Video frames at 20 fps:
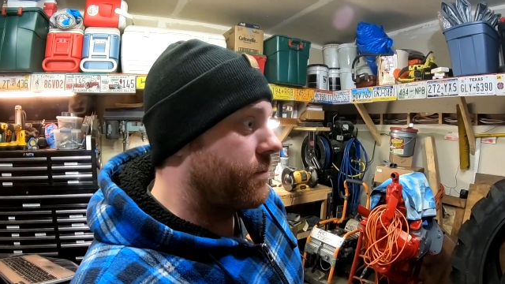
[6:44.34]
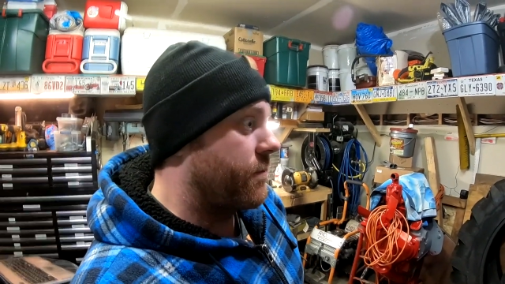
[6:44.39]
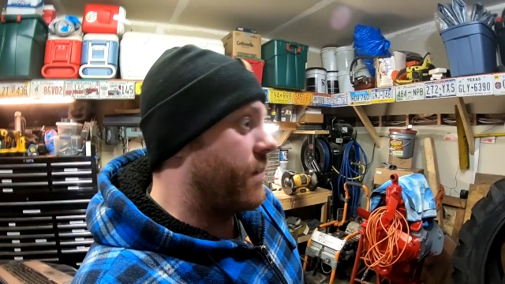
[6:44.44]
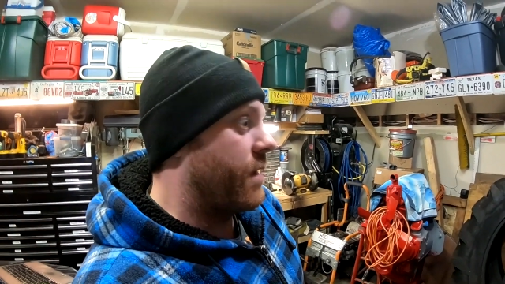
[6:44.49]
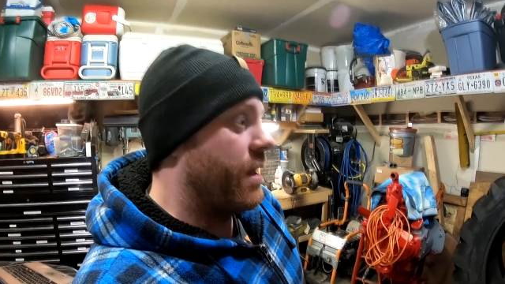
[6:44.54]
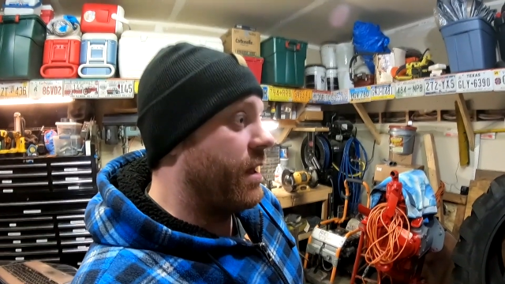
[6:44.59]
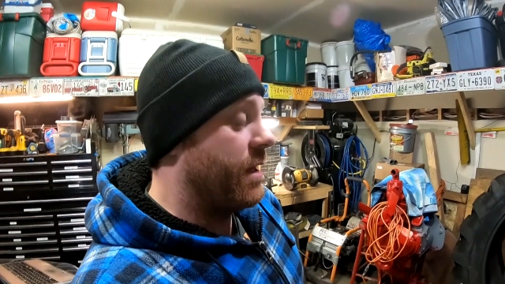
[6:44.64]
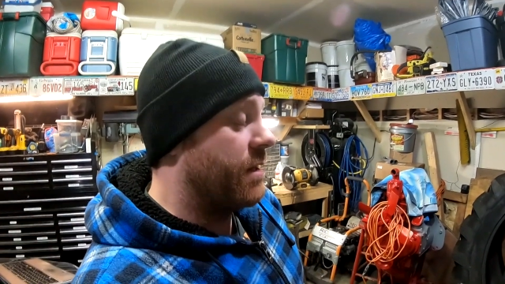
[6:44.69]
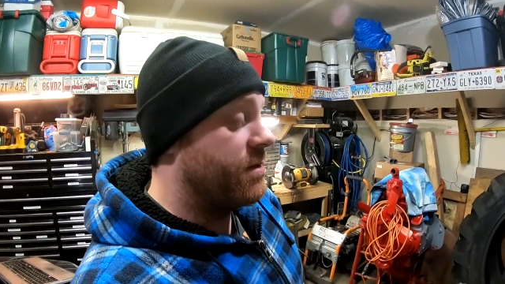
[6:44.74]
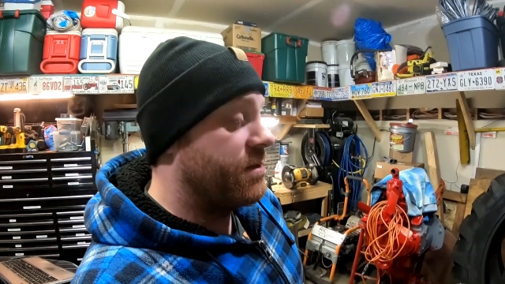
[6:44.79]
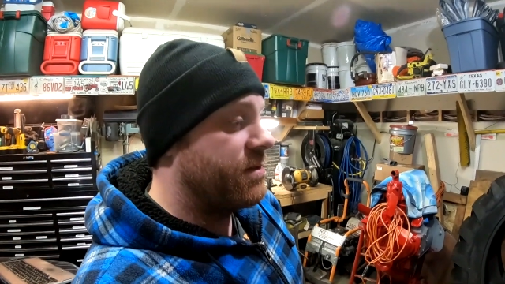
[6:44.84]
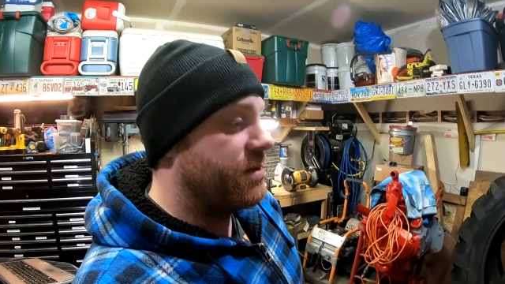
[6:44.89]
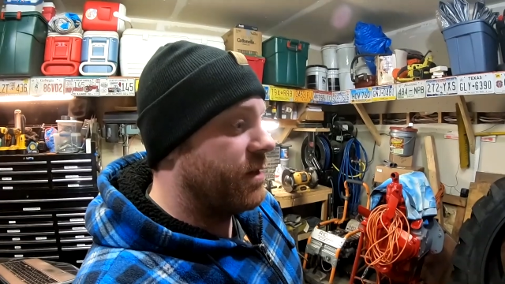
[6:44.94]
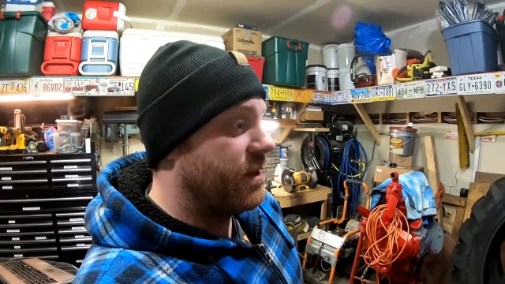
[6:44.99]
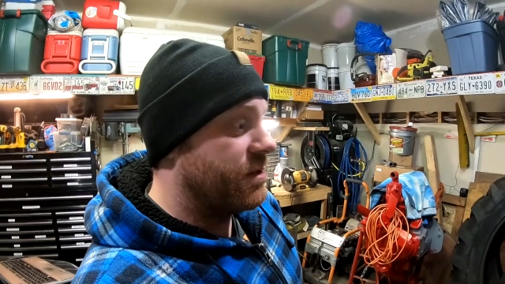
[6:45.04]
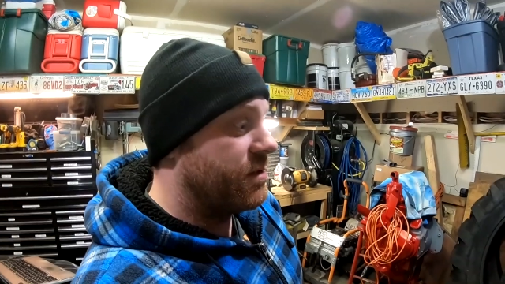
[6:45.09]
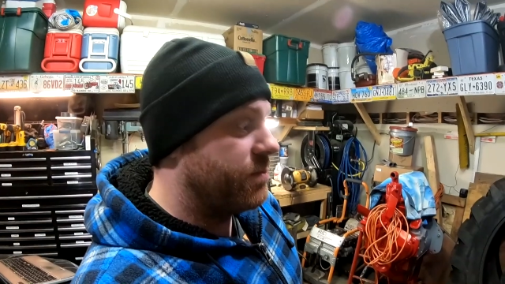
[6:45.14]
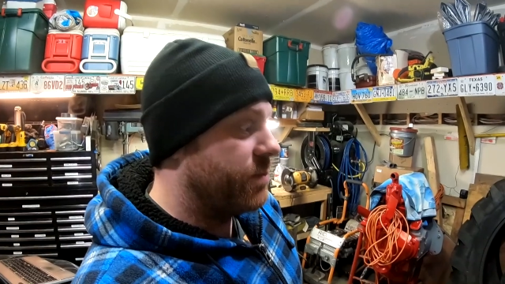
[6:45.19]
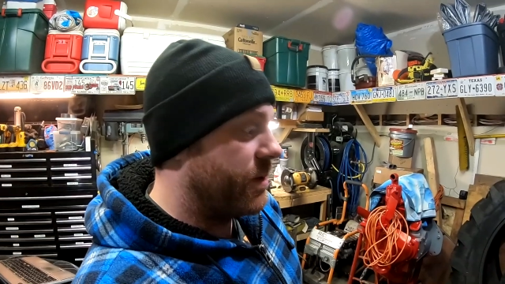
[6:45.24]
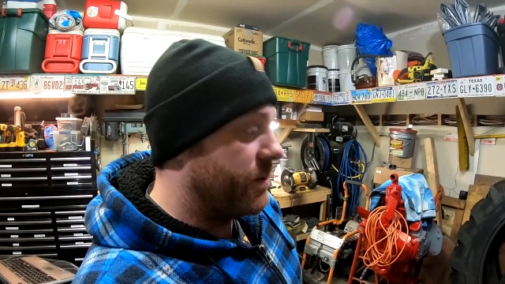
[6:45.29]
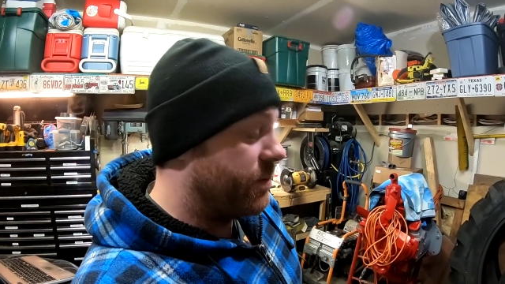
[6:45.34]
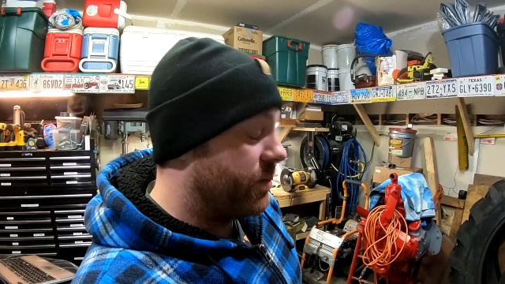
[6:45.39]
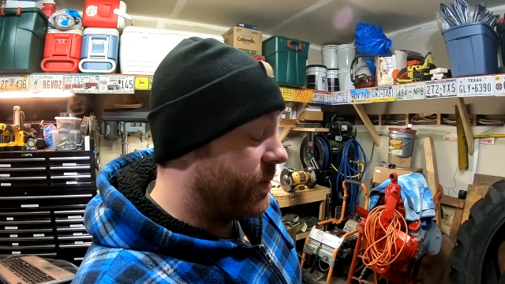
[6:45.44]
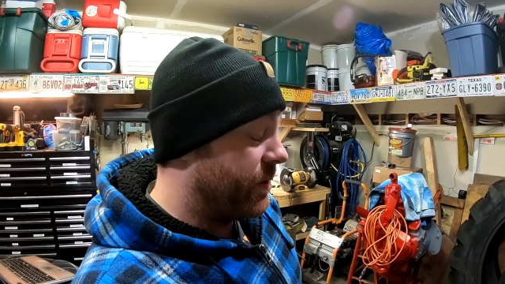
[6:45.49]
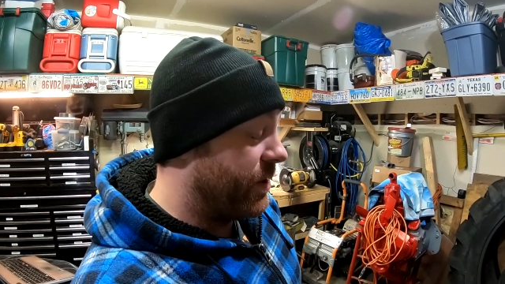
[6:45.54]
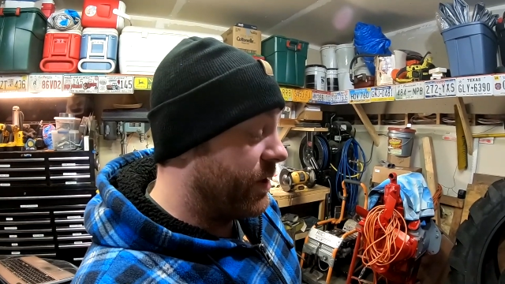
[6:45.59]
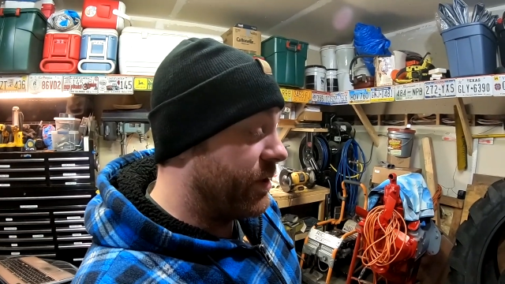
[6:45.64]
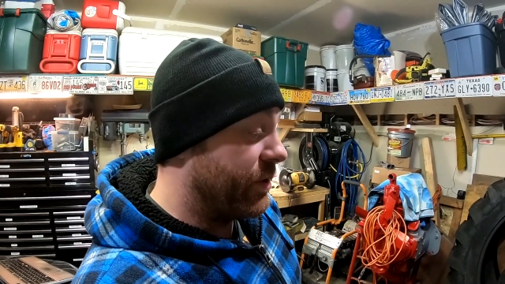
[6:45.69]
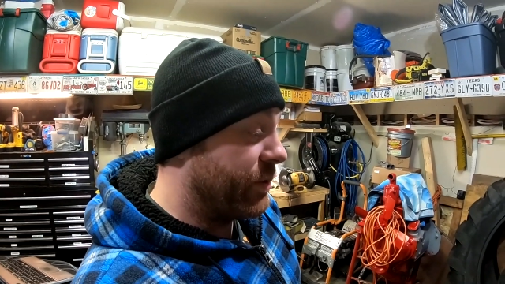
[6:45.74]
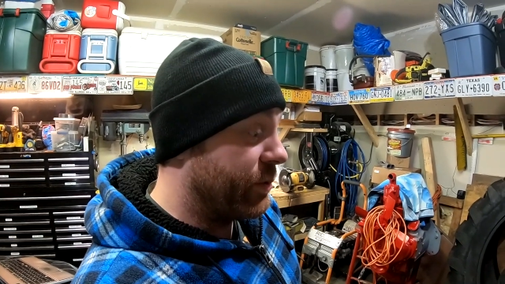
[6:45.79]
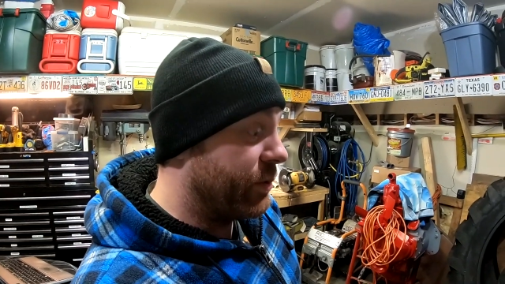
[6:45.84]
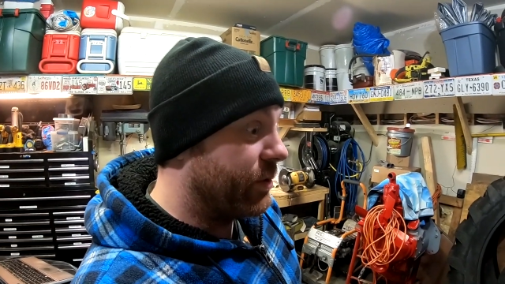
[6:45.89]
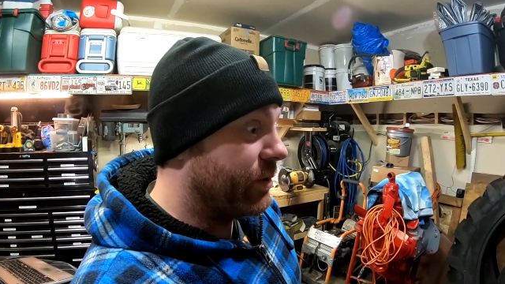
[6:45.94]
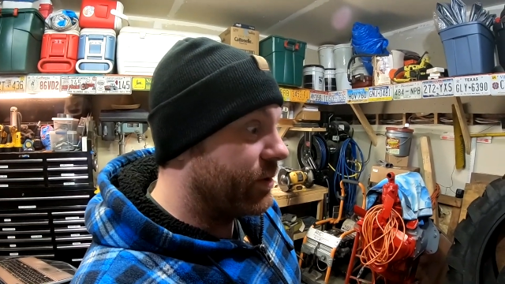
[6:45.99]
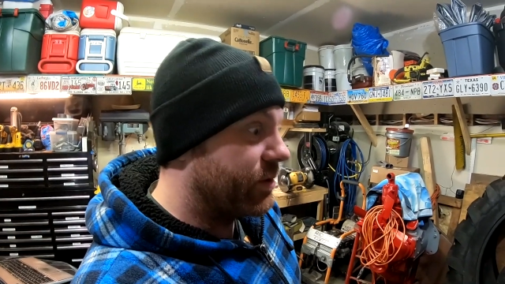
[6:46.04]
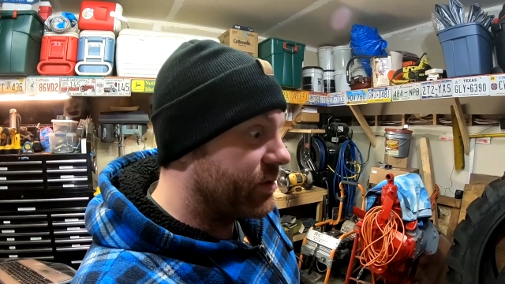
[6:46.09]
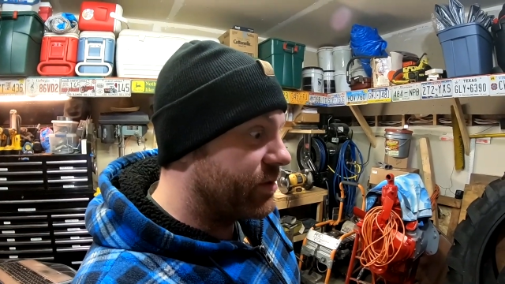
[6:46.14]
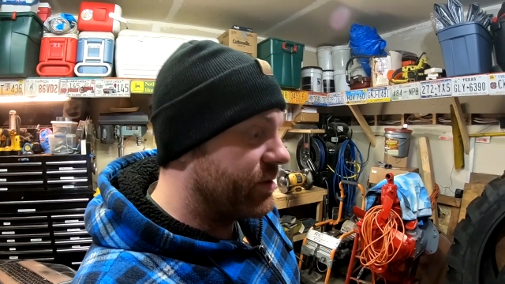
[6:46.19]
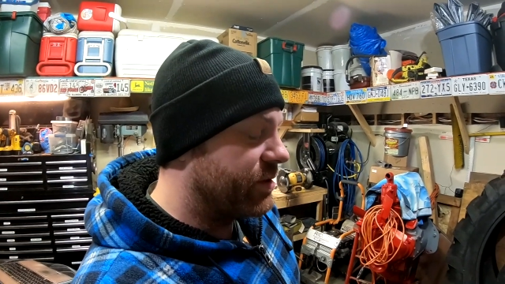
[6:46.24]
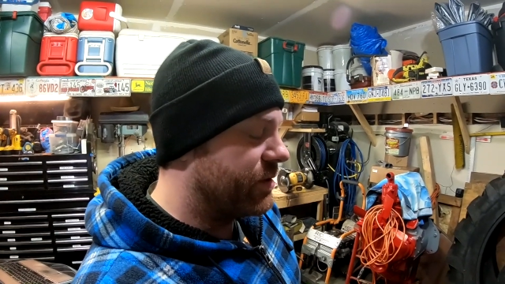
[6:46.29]
it's been pretty cool
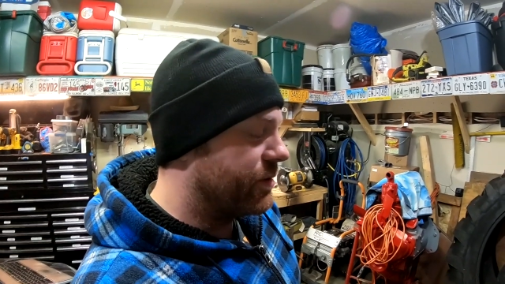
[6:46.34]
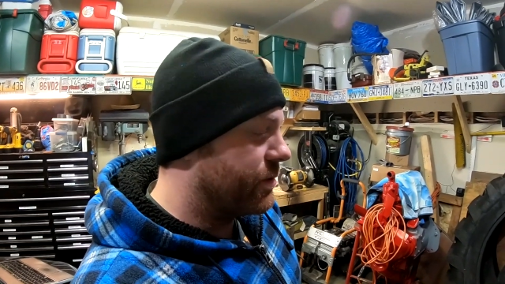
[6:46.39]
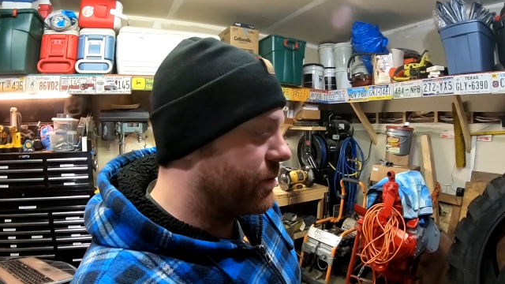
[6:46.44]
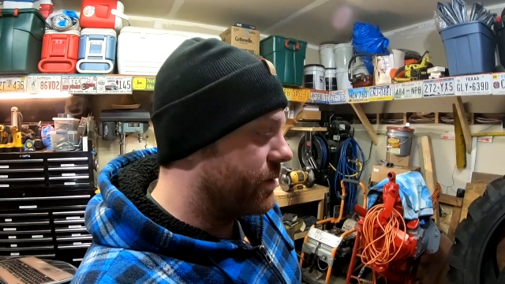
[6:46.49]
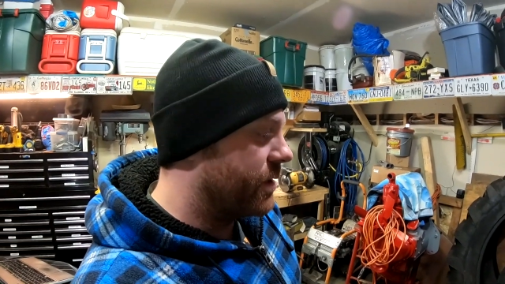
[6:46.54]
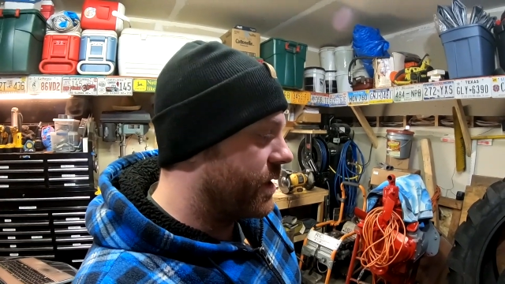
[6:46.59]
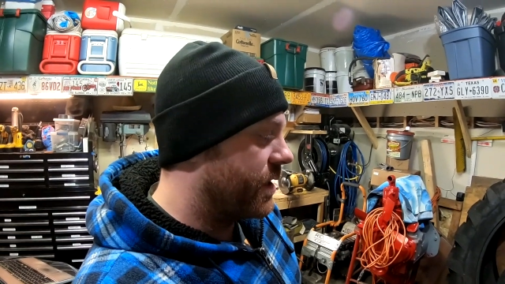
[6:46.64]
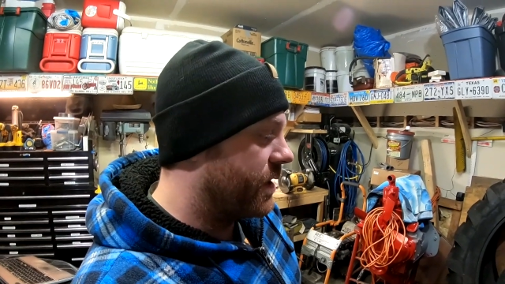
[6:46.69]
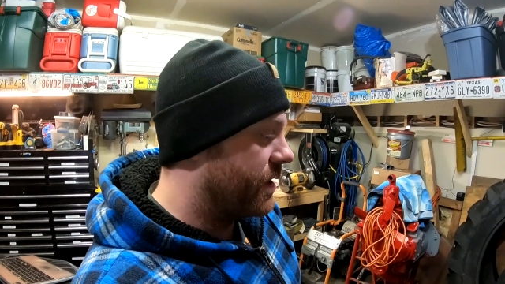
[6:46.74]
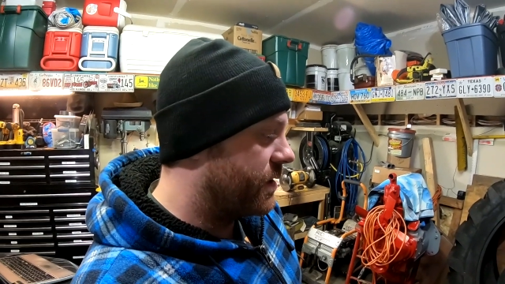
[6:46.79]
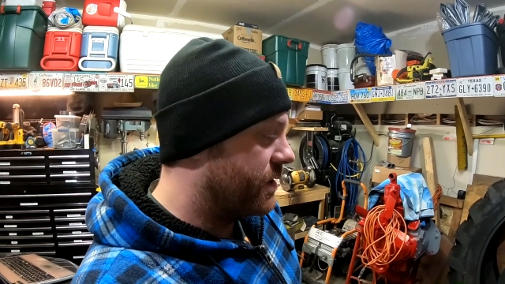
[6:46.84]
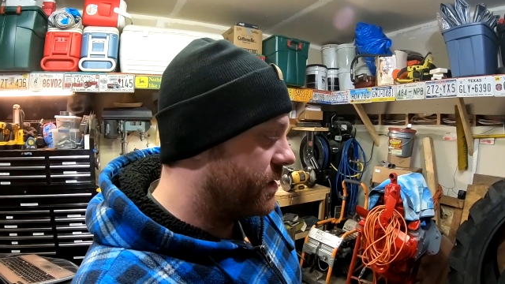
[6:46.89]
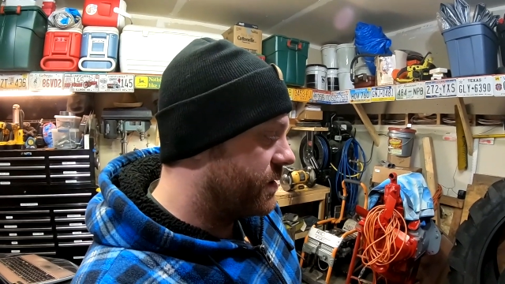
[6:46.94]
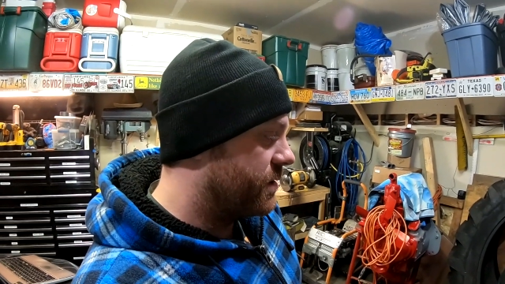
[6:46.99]
to